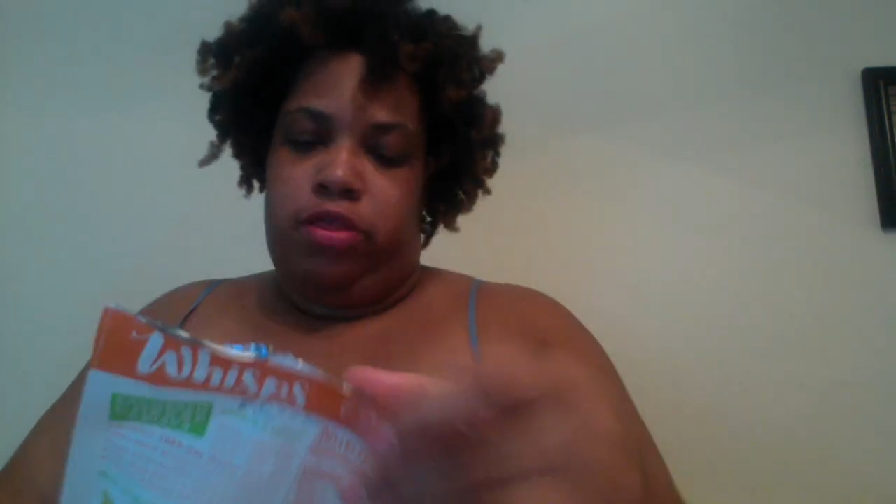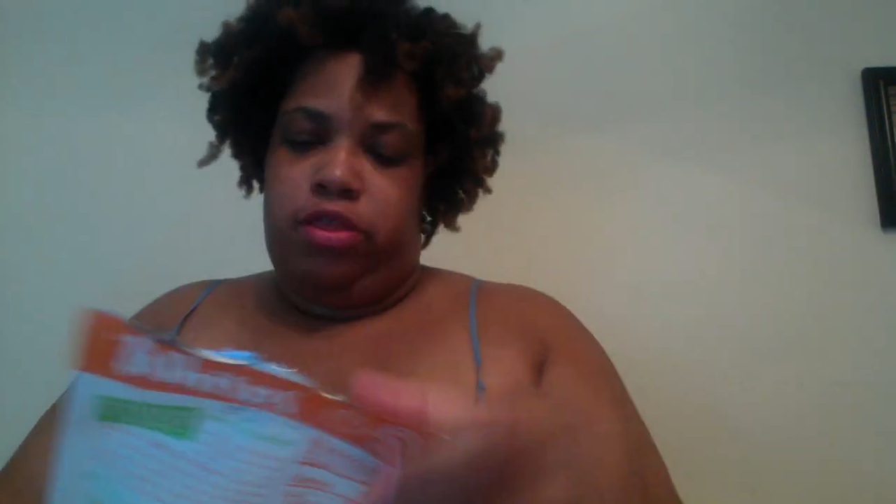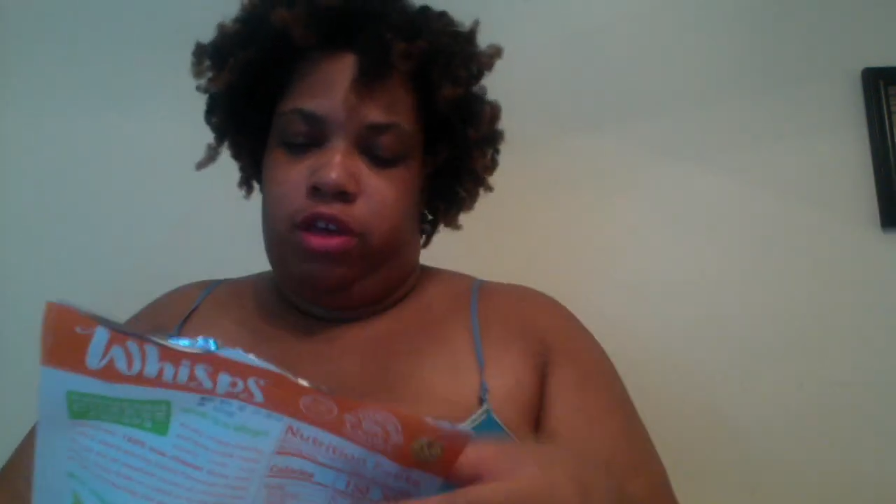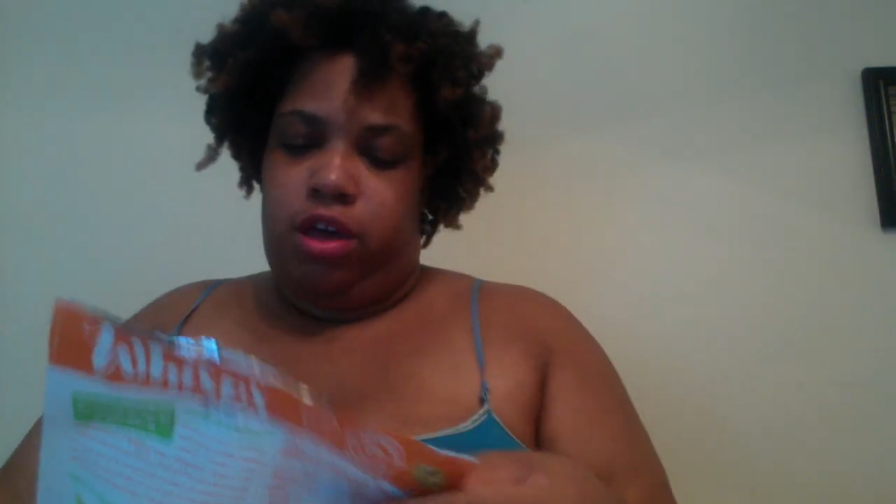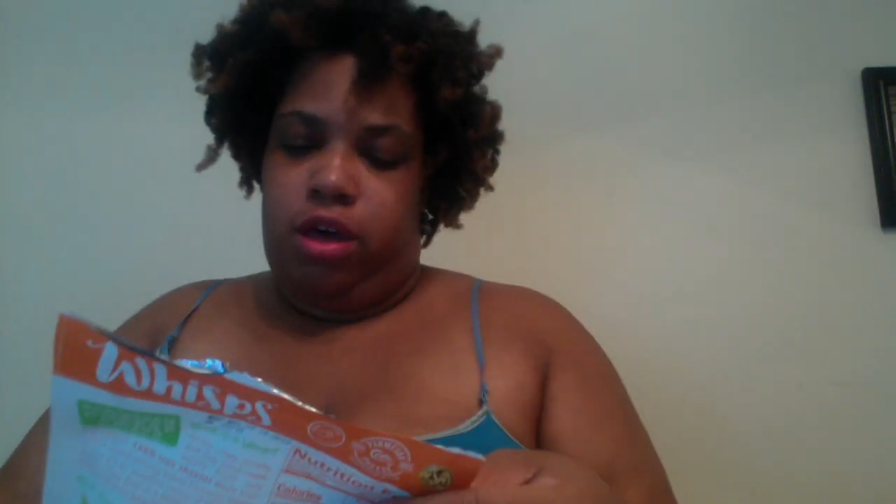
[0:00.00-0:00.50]

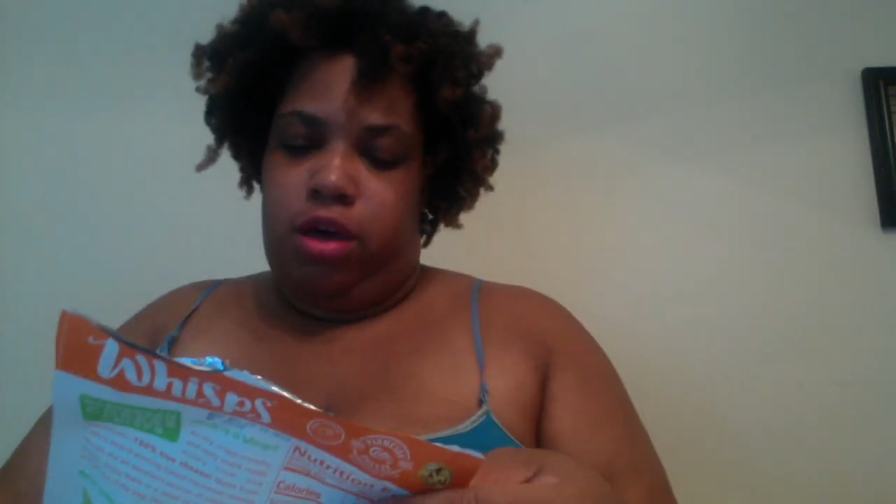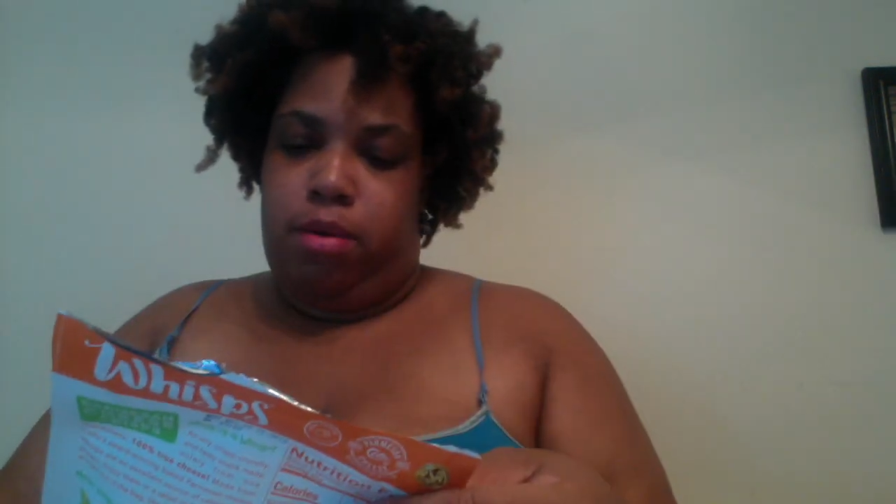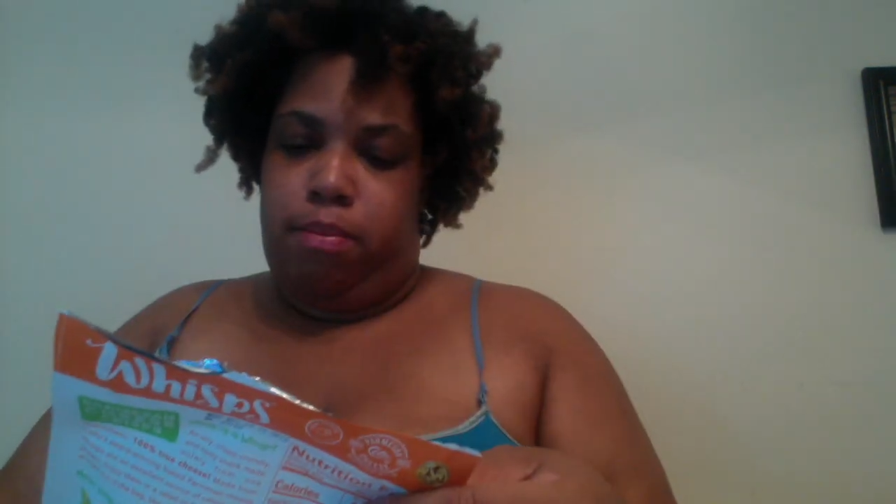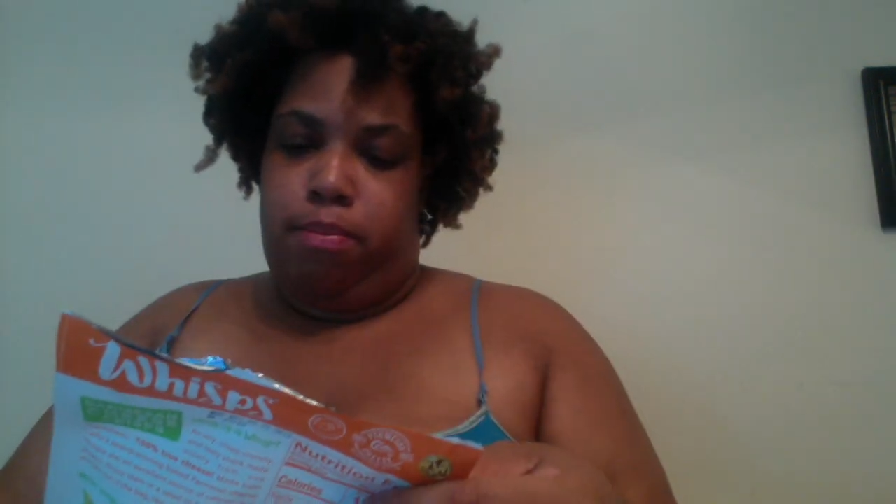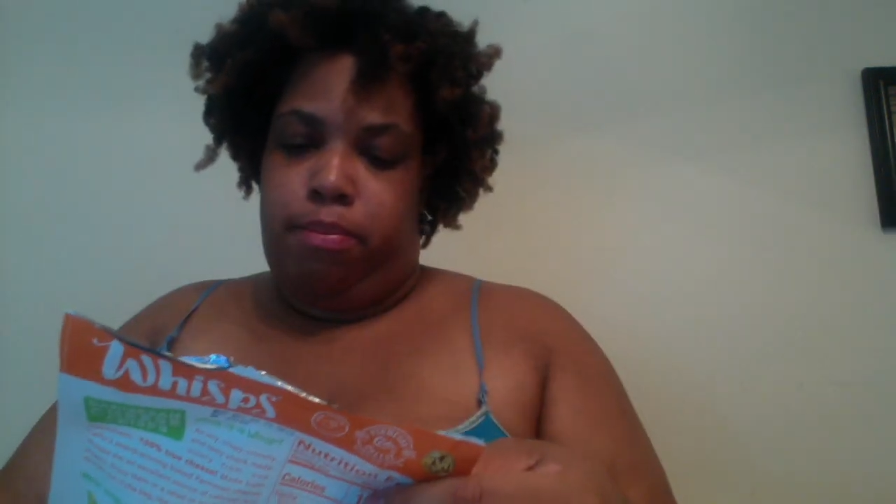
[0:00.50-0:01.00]
the
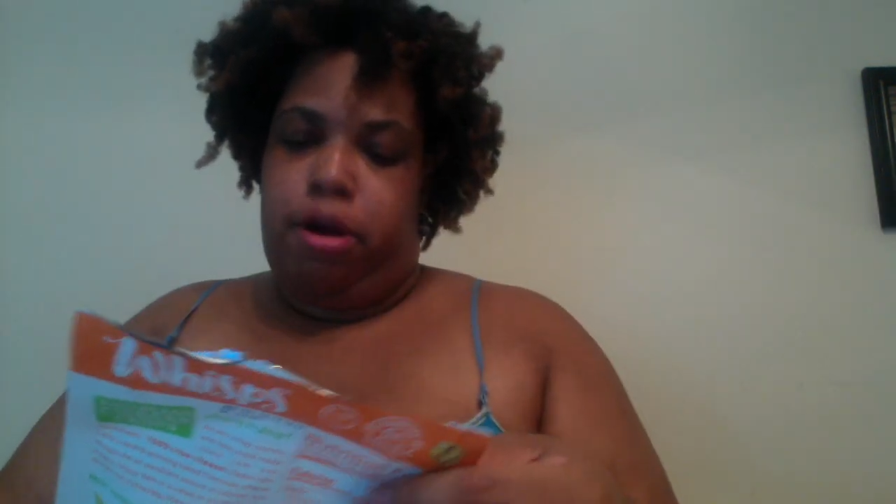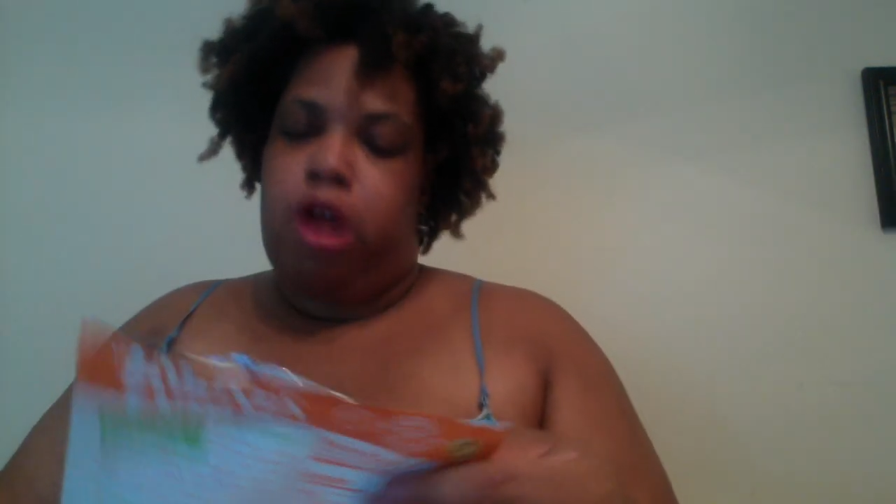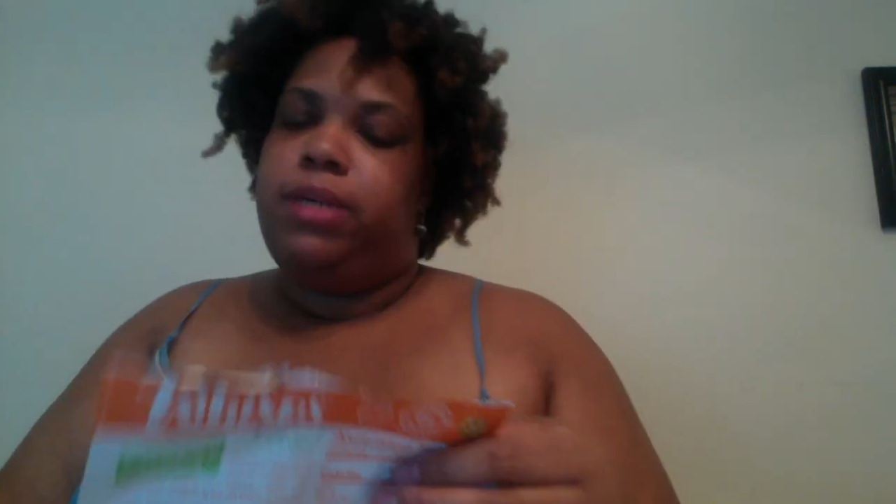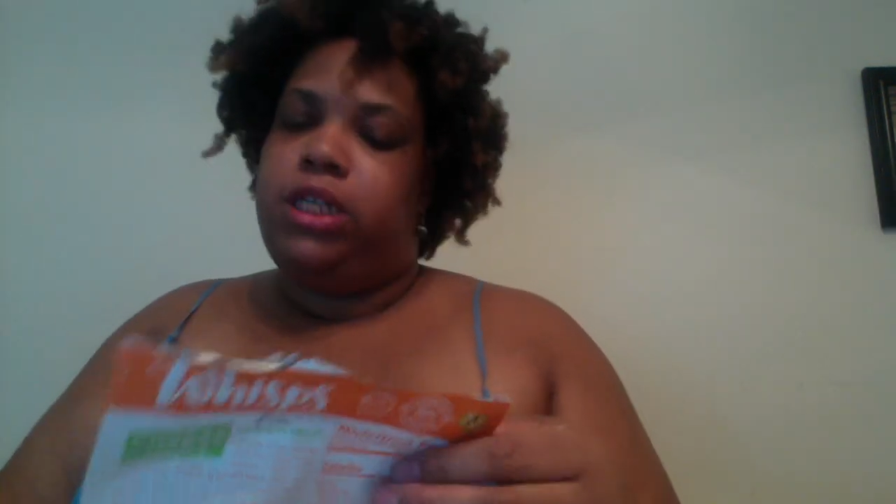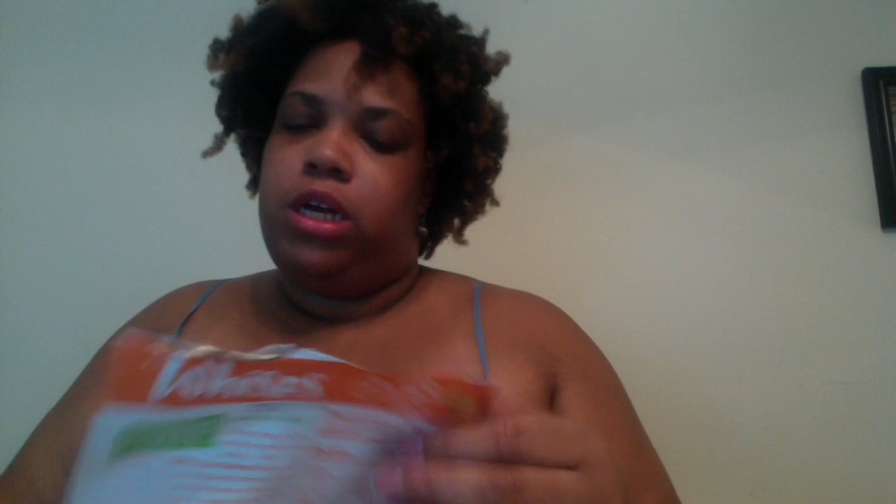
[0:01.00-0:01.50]

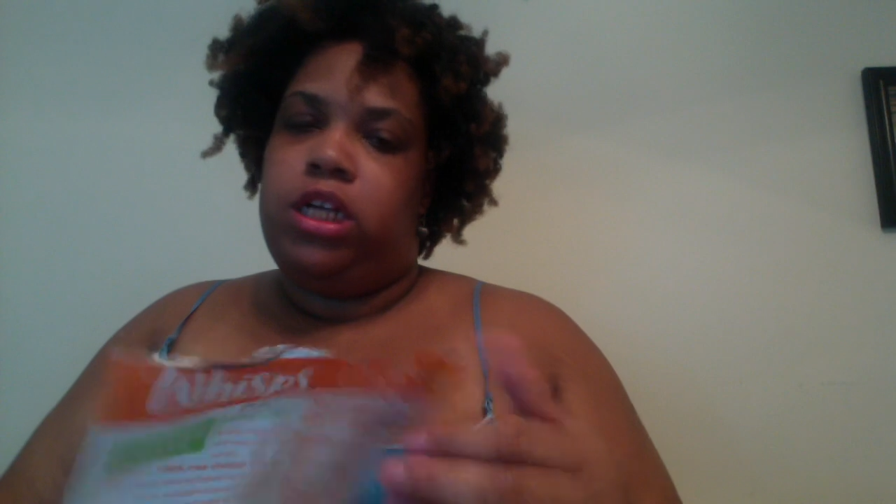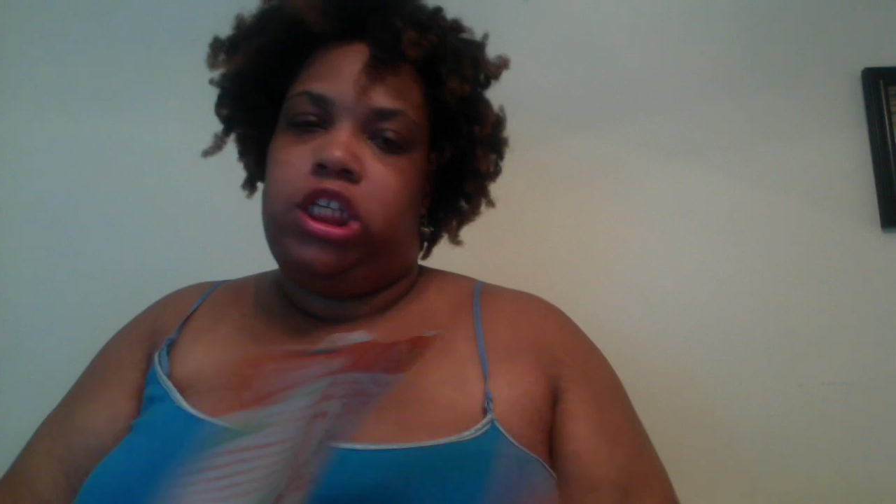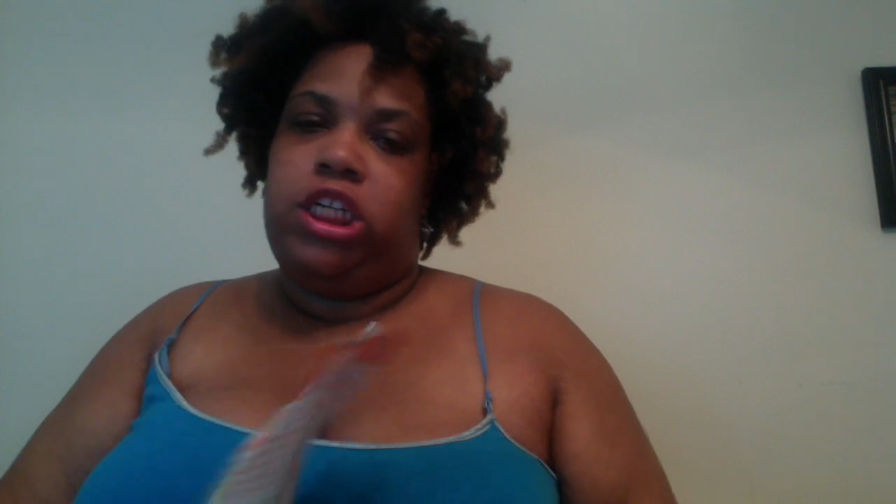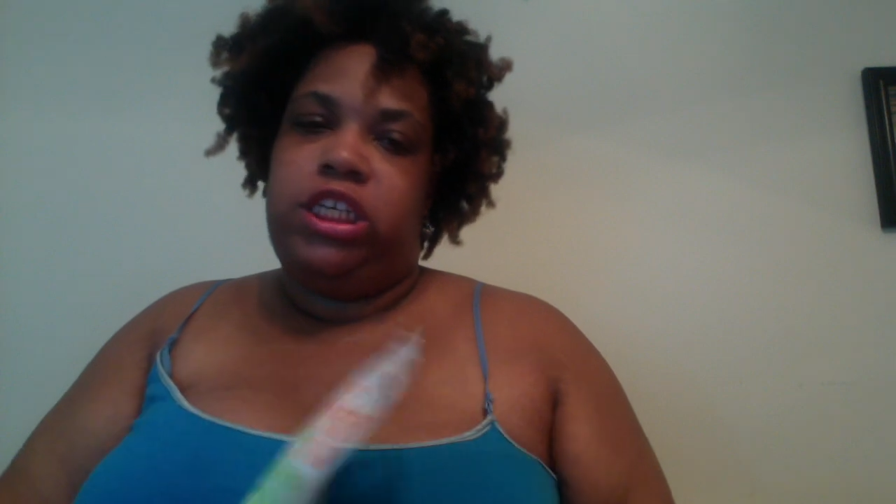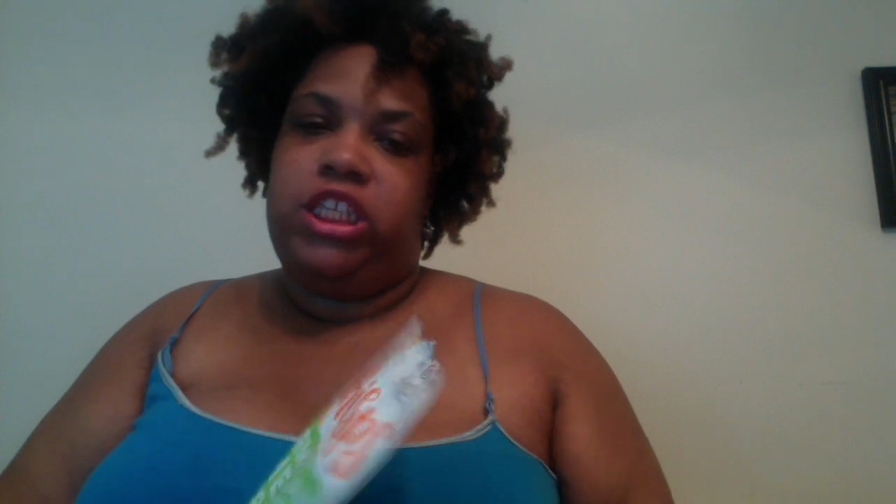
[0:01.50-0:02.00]
Parmesan
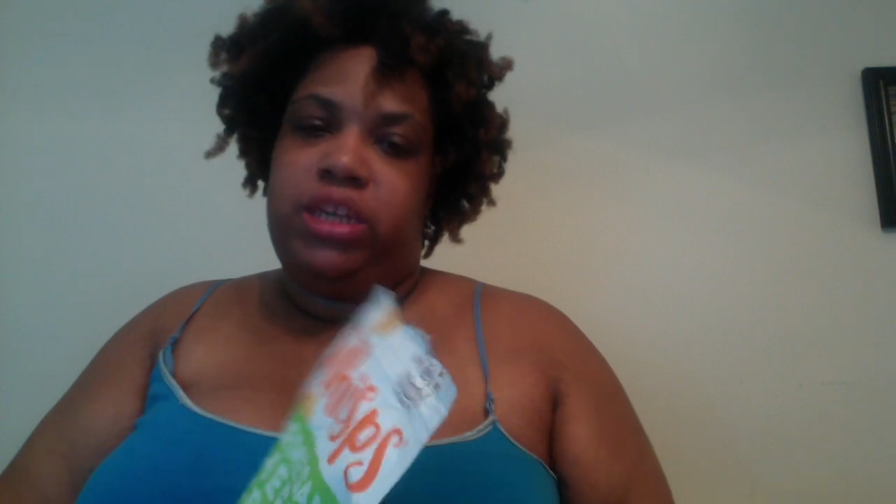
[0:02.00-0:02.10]
cheese